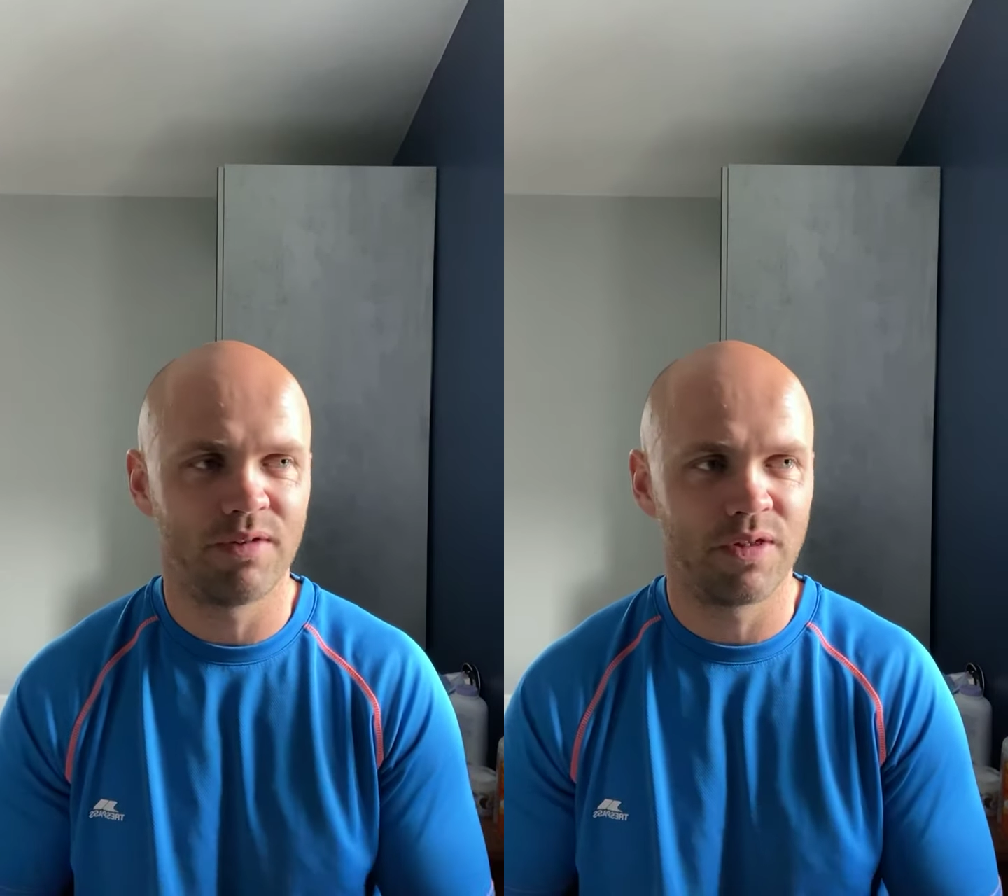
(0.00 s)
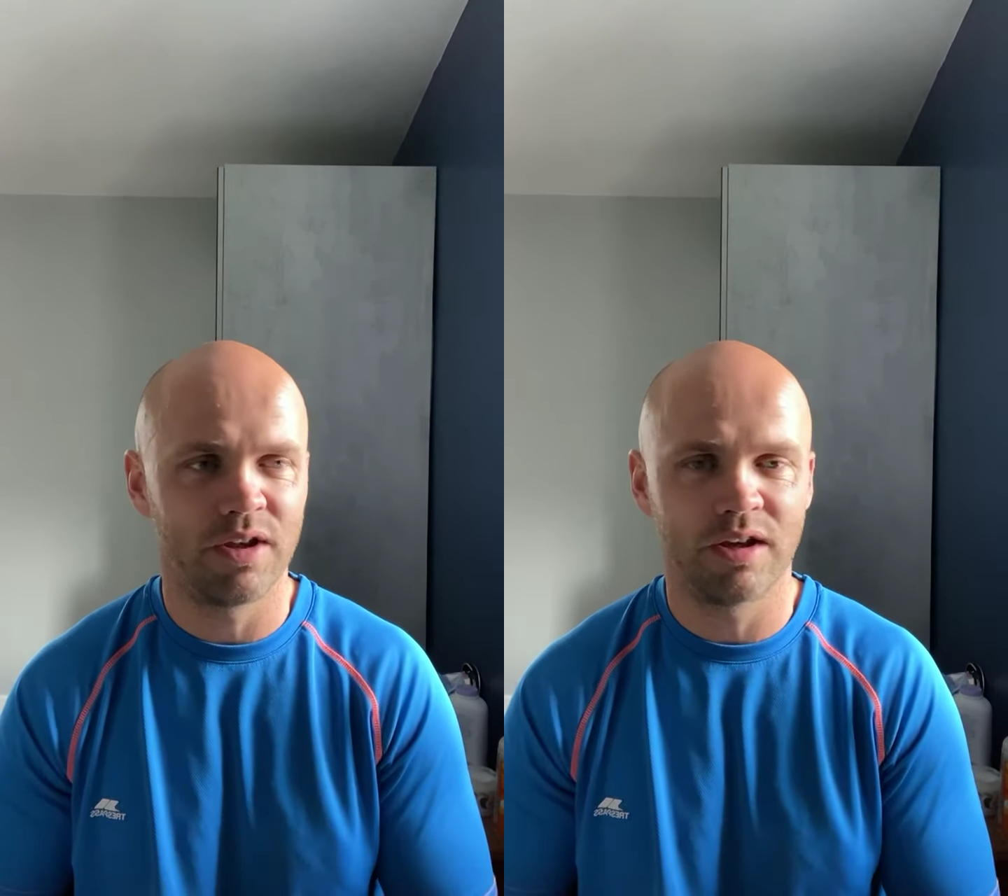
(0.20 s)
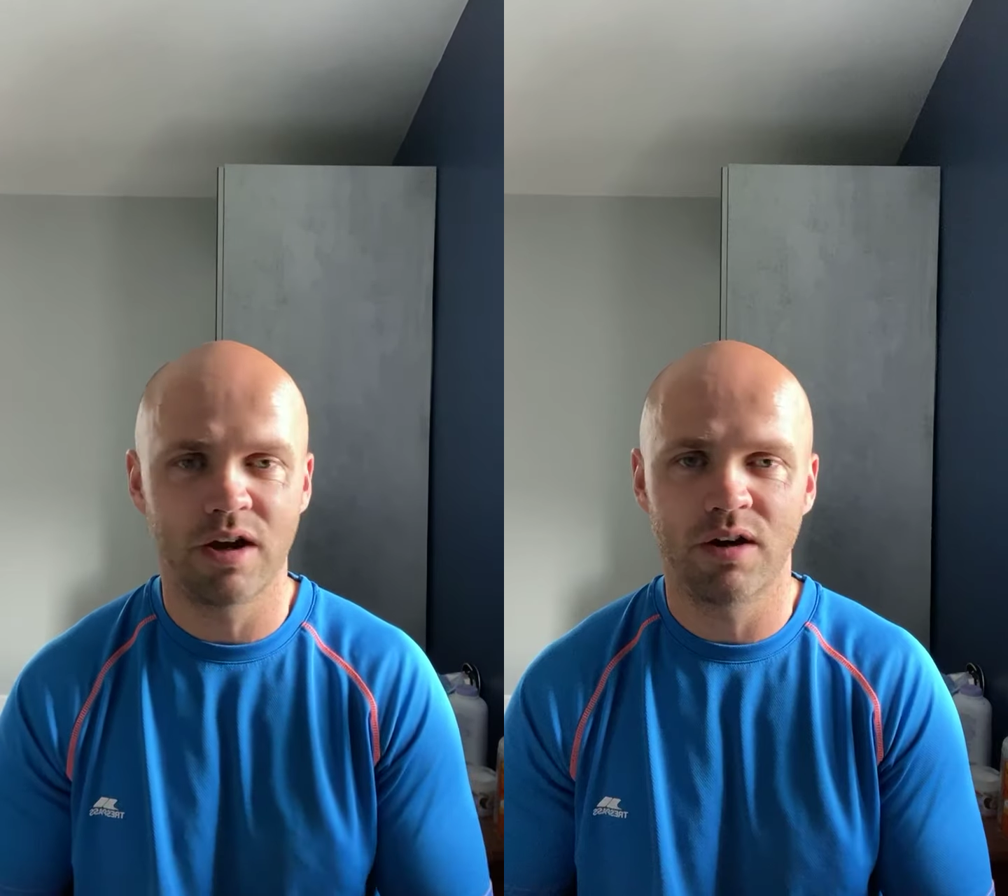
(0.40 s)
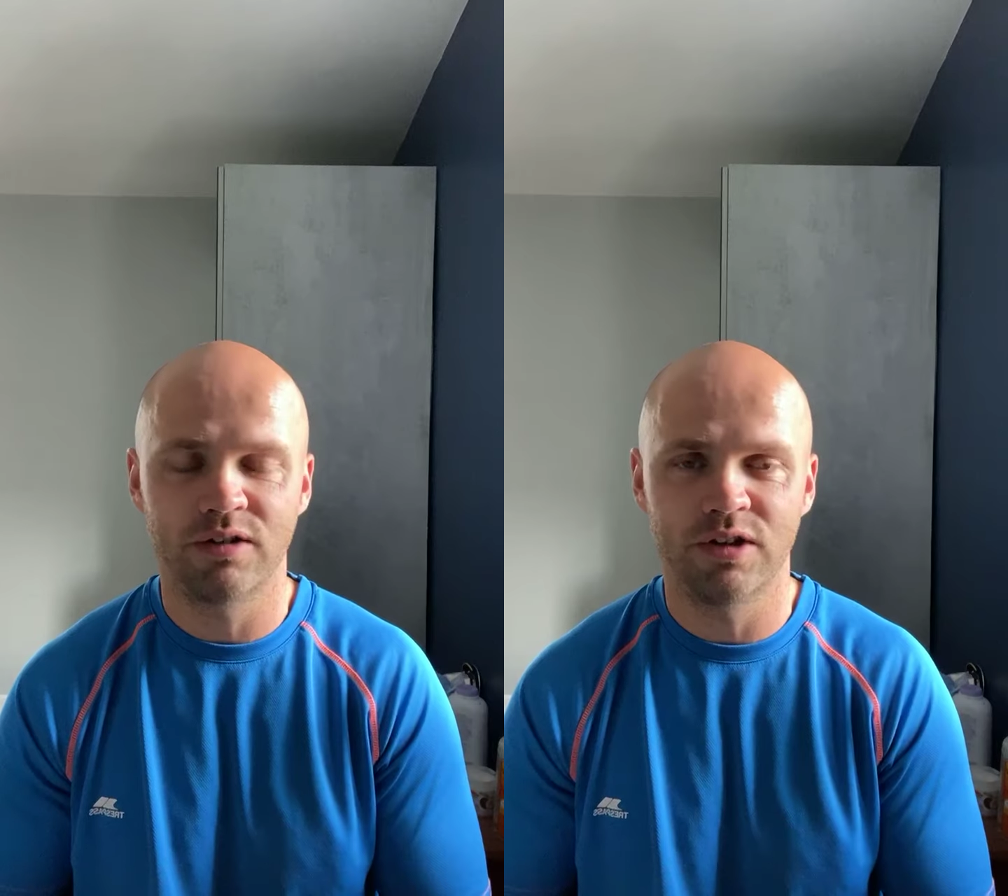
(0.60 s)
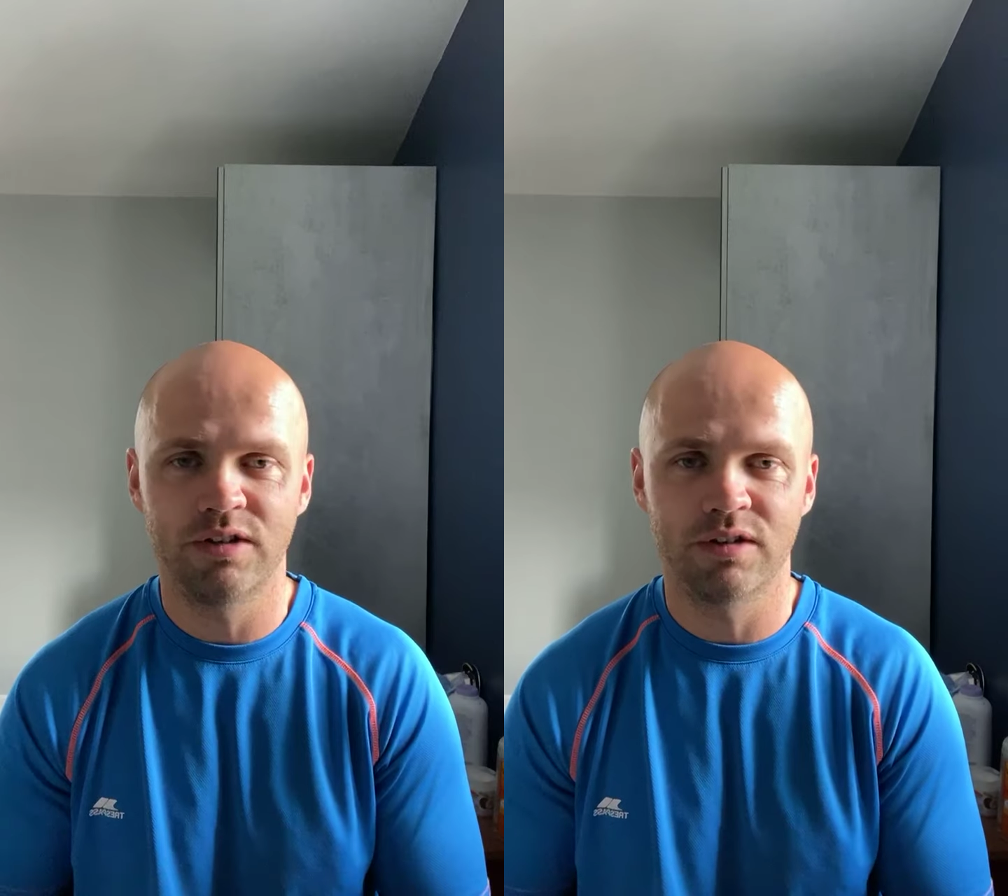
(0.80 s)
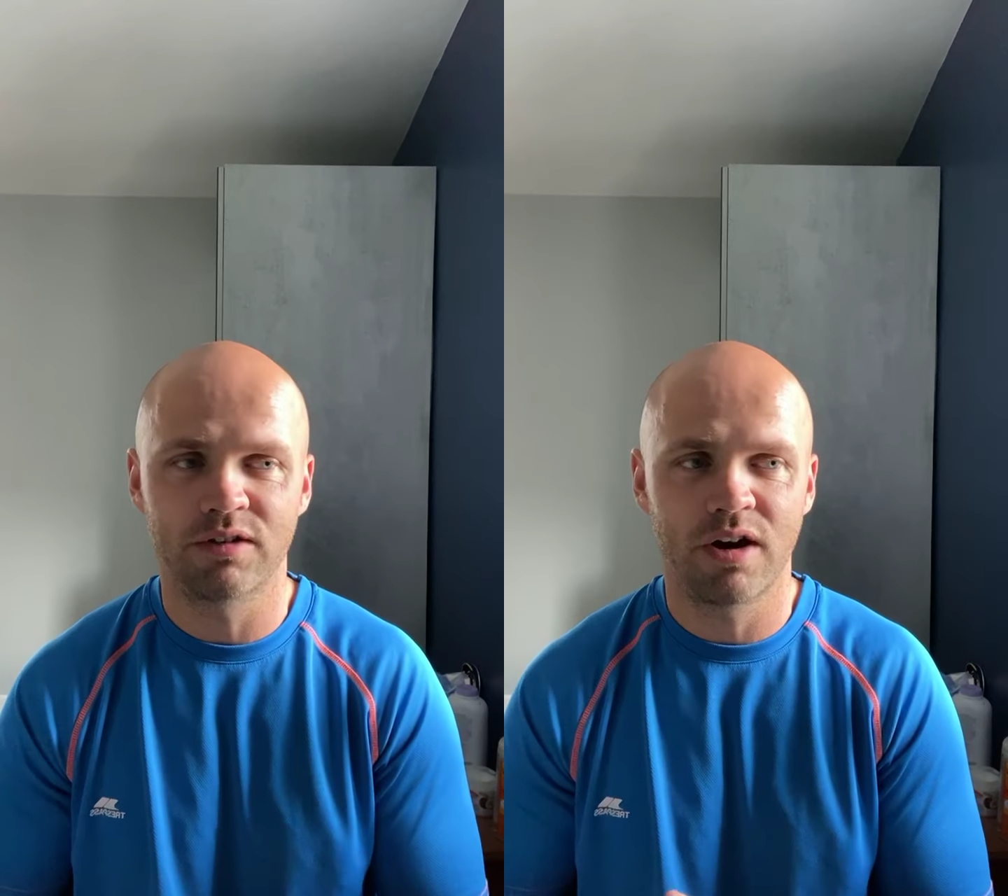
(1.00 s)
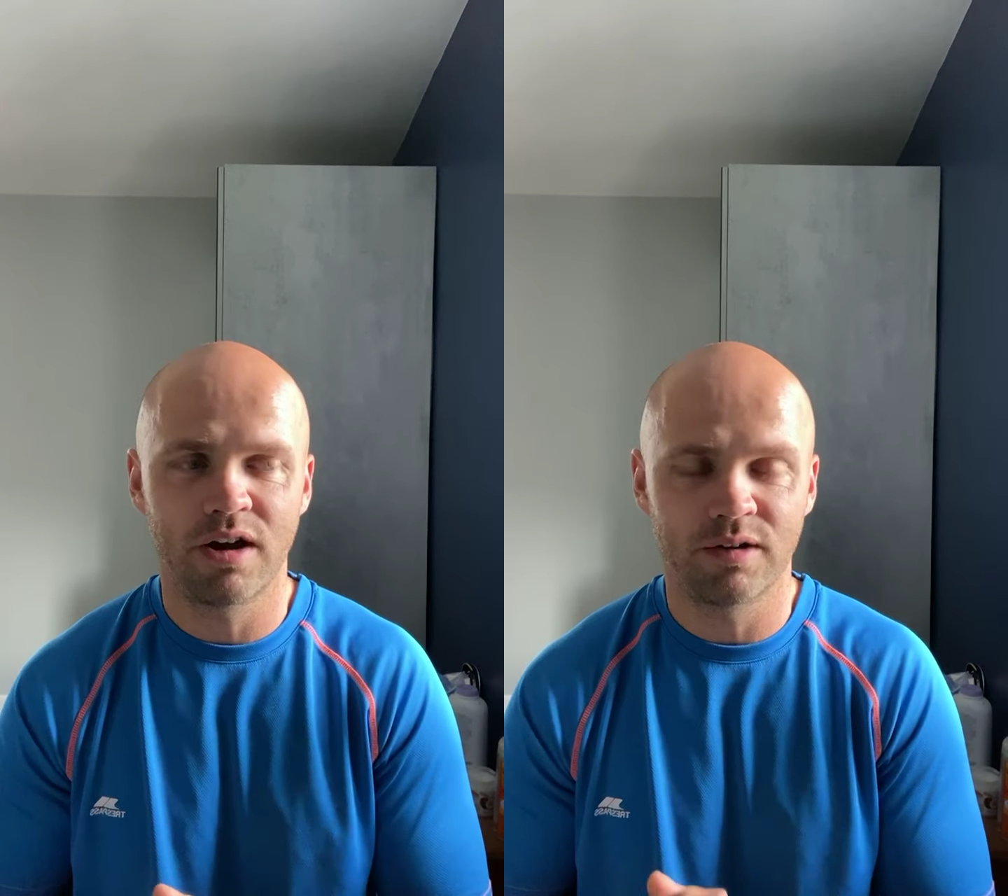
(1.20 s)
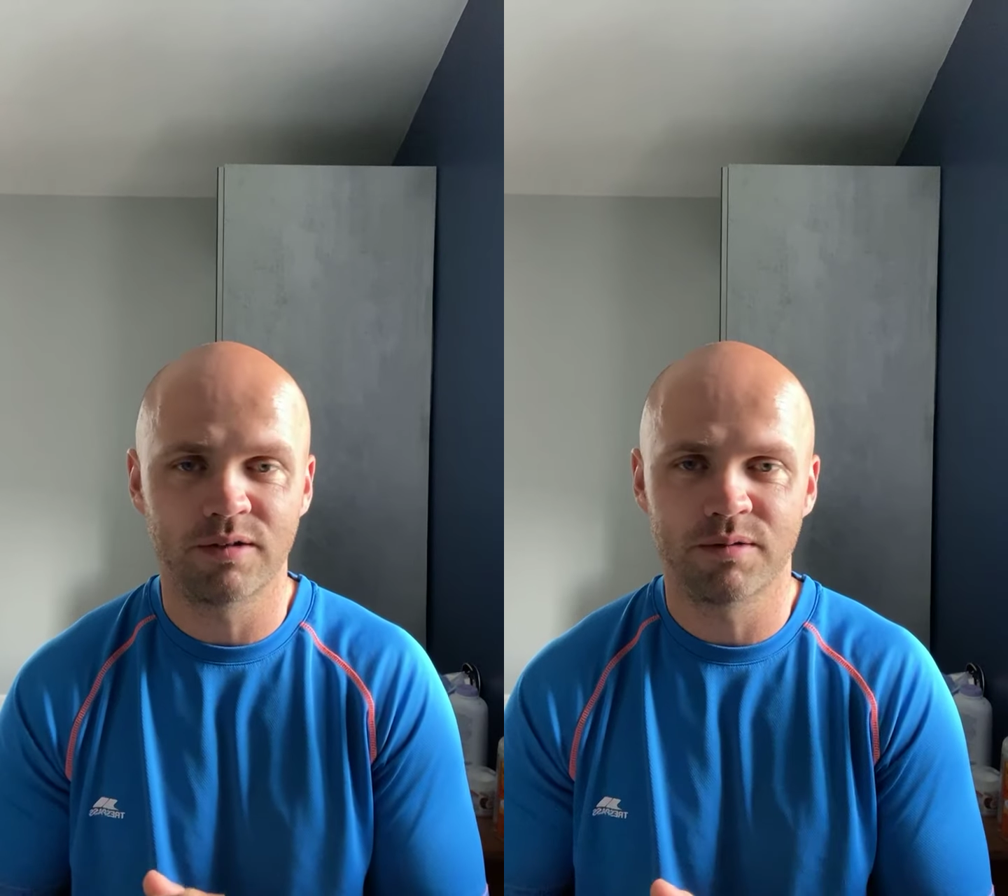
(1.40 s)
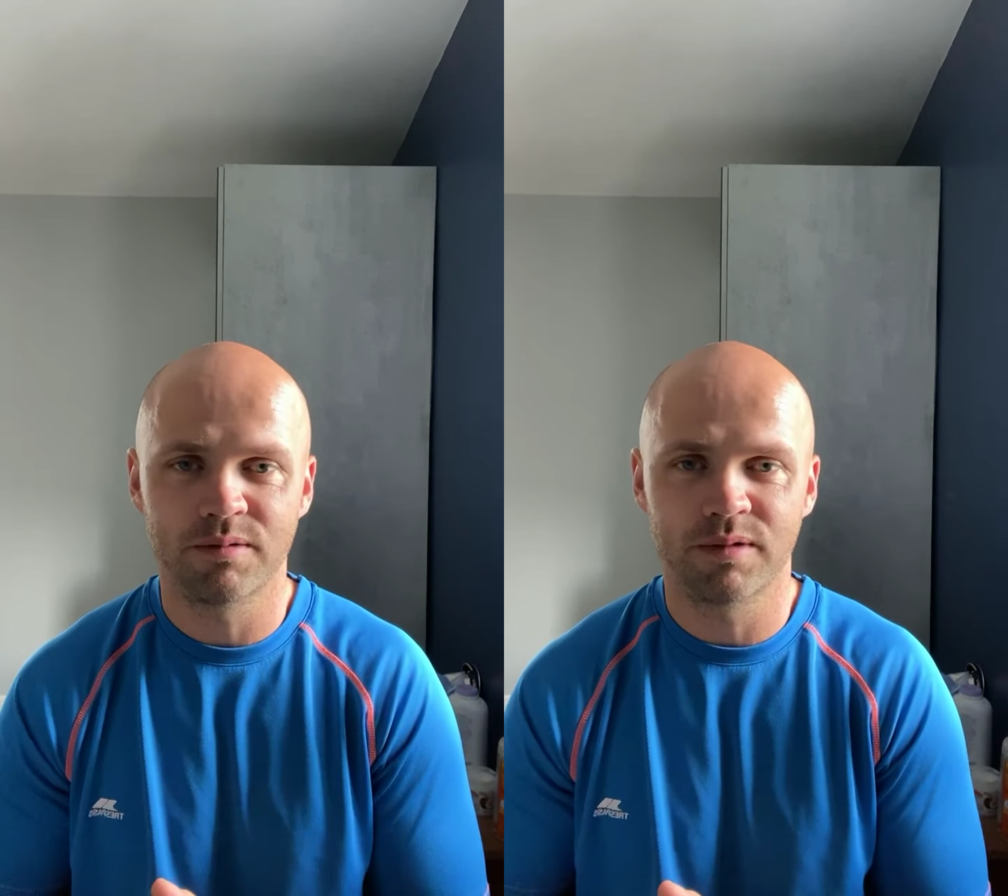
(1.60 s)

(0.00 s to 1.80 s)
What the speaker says: I think, God, Jesus Christ,